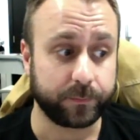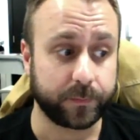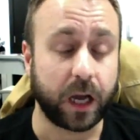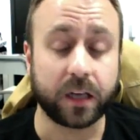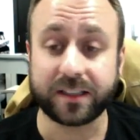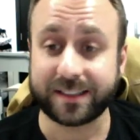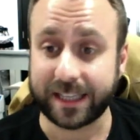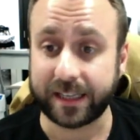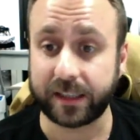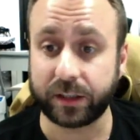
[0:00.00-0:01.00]

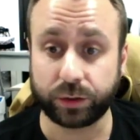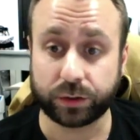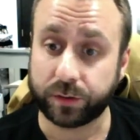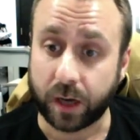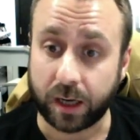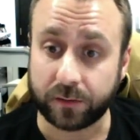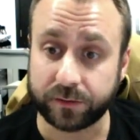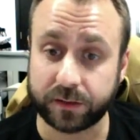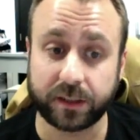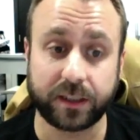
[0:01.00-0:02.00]
understanding your
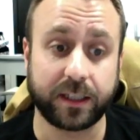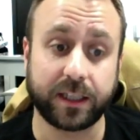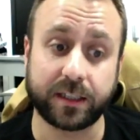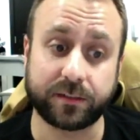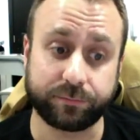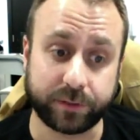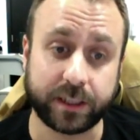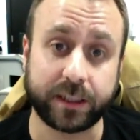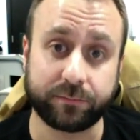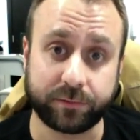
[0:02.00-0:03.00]
craft is
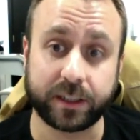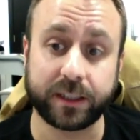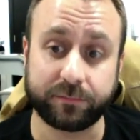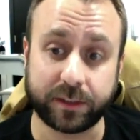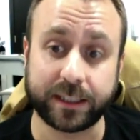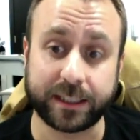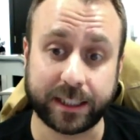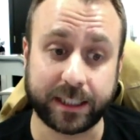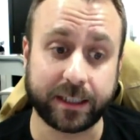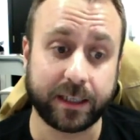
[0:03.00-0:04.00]
really, really, really
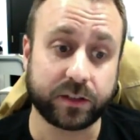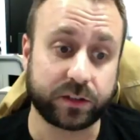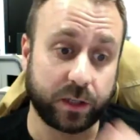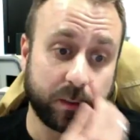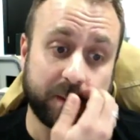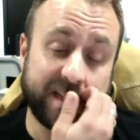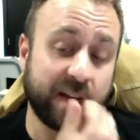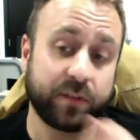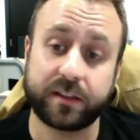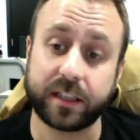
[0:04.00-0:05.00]
key. So
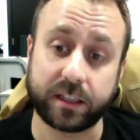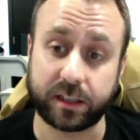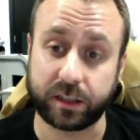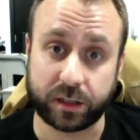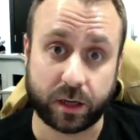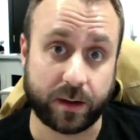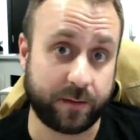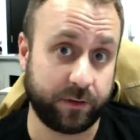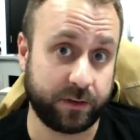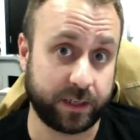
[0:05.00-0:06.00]
never think that you know
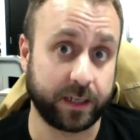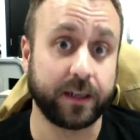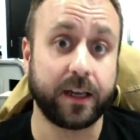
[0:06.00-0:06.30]
everything.